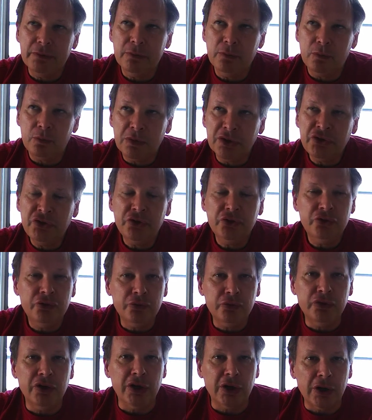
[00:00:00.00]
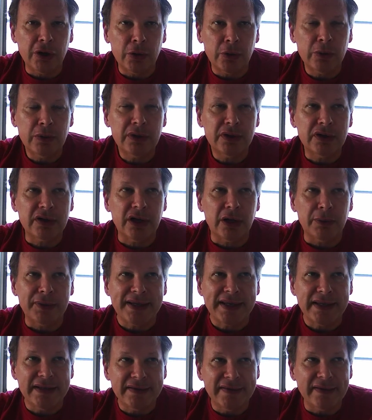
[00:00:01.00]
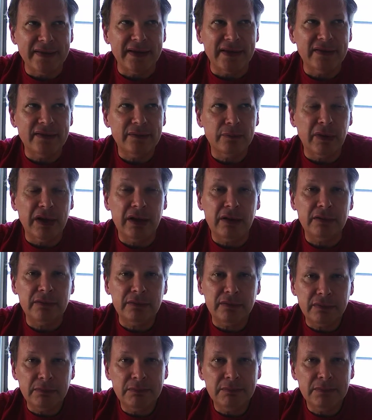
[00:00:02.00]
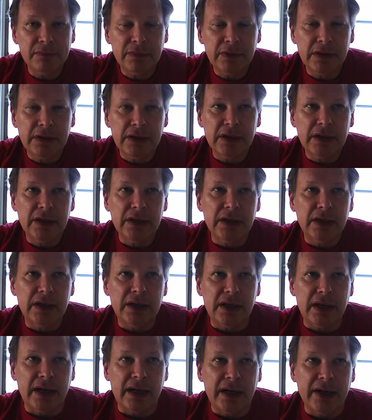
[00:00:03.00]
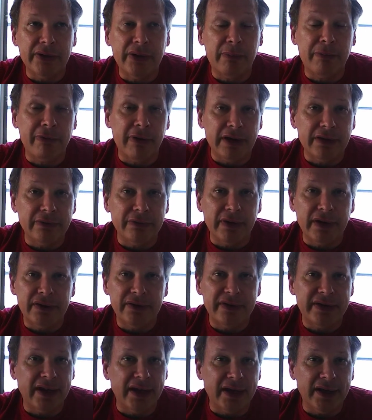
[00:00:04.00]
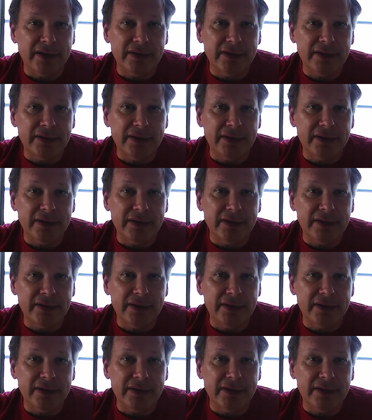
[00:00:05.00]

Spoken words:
What should you know going into this? Well, the price range again.